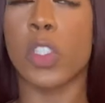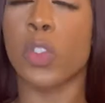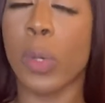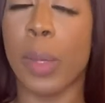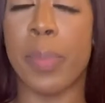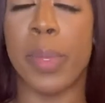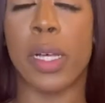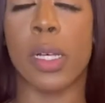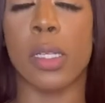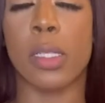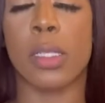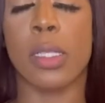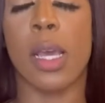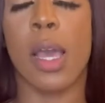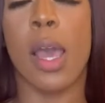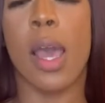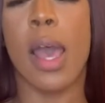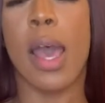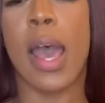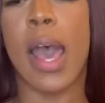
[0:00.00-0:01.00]
belts.
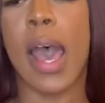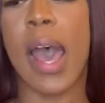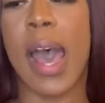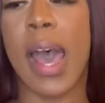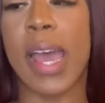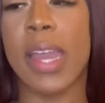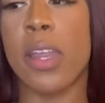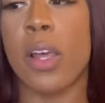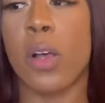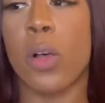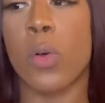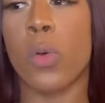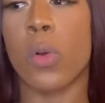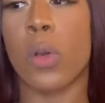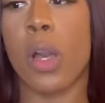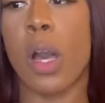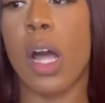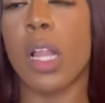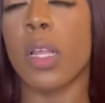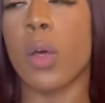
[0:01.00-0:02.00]
I
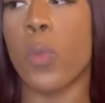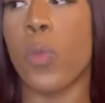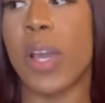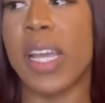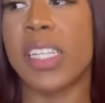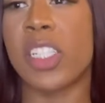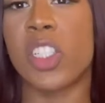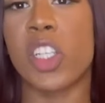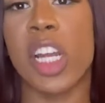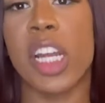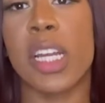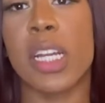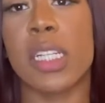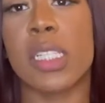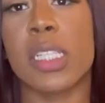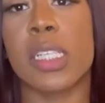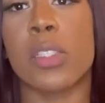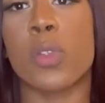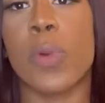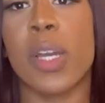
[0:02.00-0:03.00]
don't call them waist
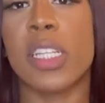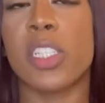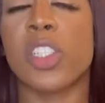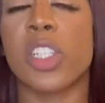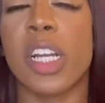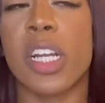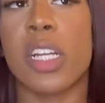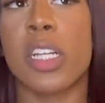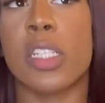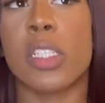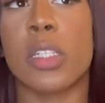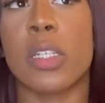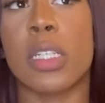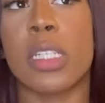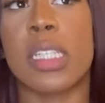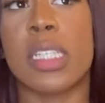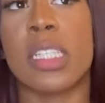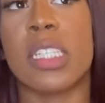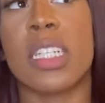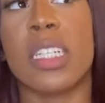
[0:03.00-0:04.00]
trainers because waist trainers are
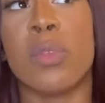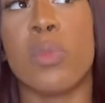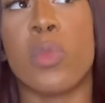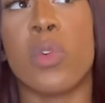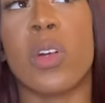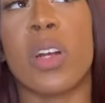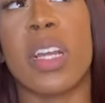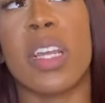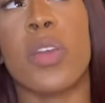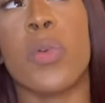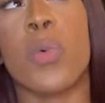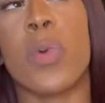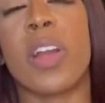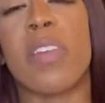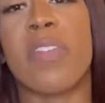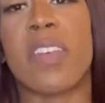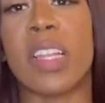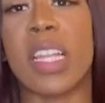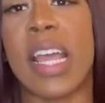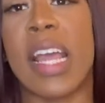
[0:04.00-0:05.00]
essentially more you
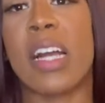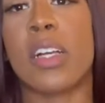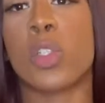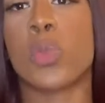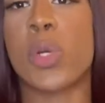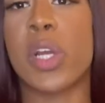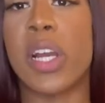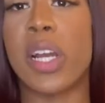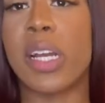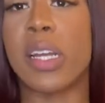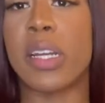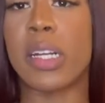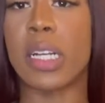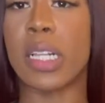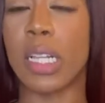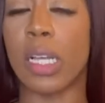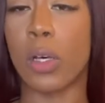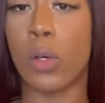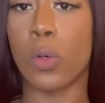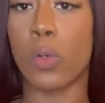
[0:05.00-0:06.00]
wear for loungewear under
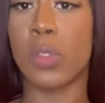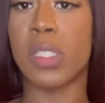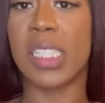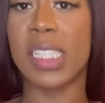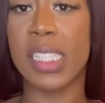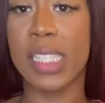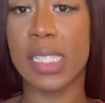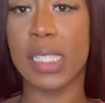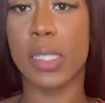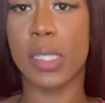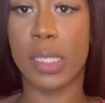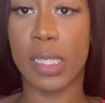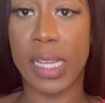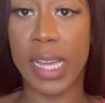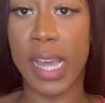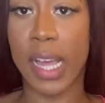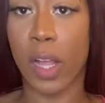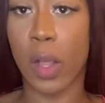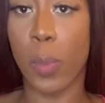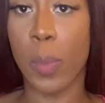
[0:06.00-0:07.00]
clothes. This is
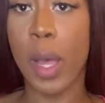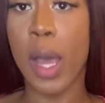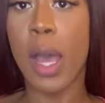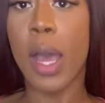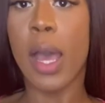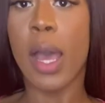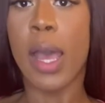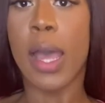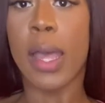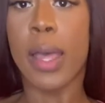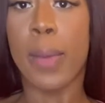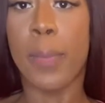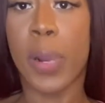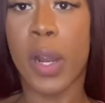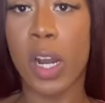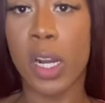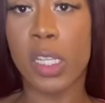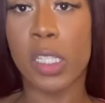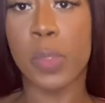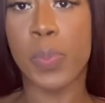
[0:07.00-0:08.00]
to help
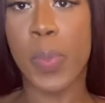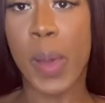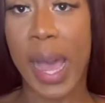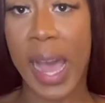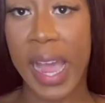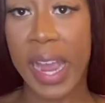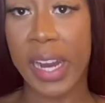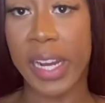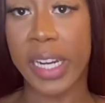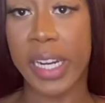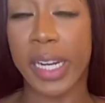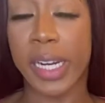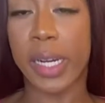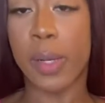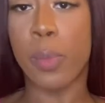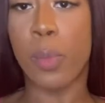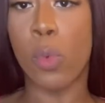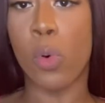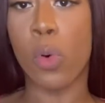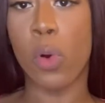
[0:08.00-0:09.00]

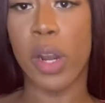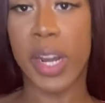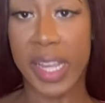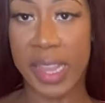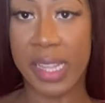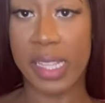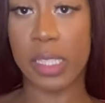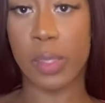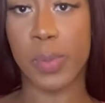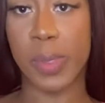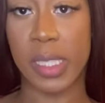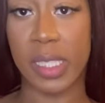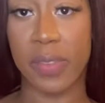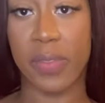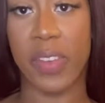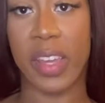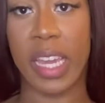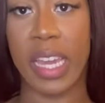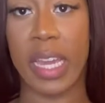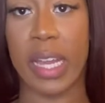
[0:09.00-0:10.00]
perspire more in this
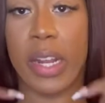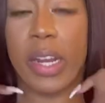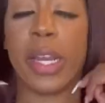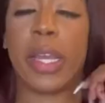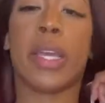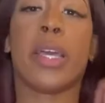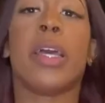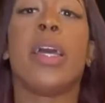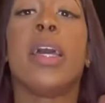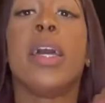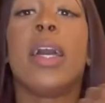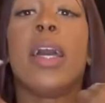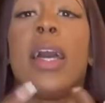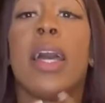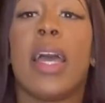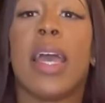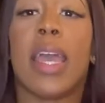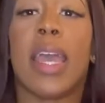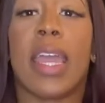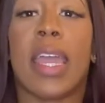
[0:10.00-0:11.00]
specific area.
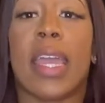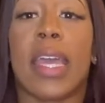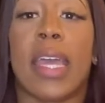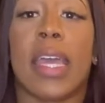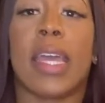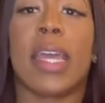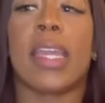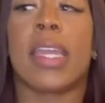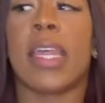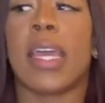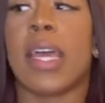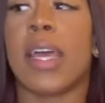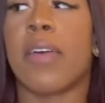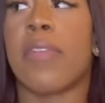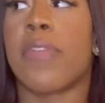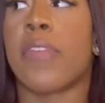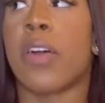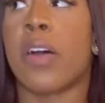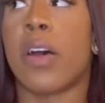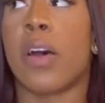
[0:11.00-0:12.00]
And
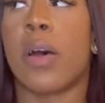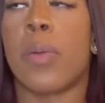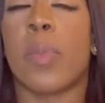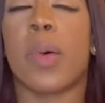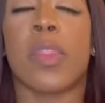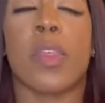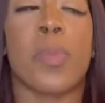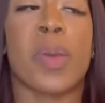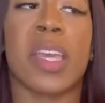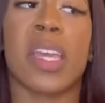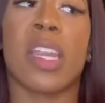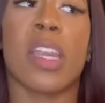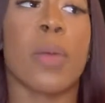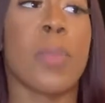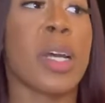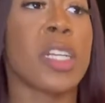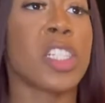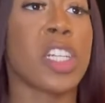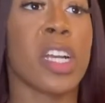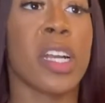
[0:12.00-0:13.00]
from the beginning
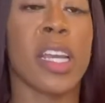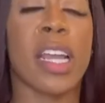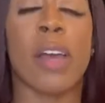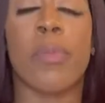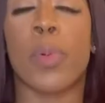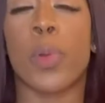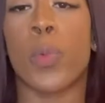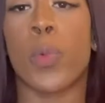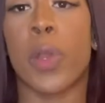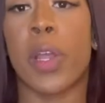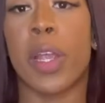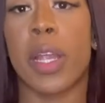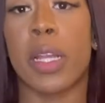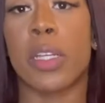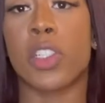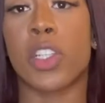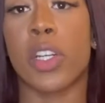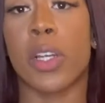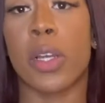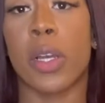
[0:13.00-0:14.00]
of my journey, I've been
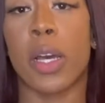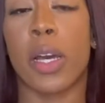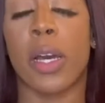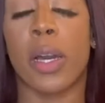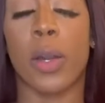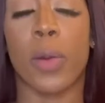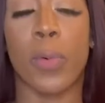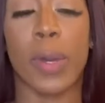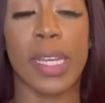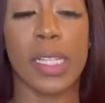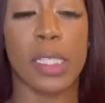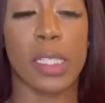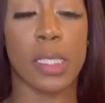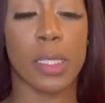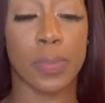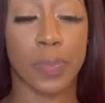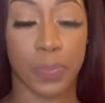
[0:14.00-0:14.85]
wearing waist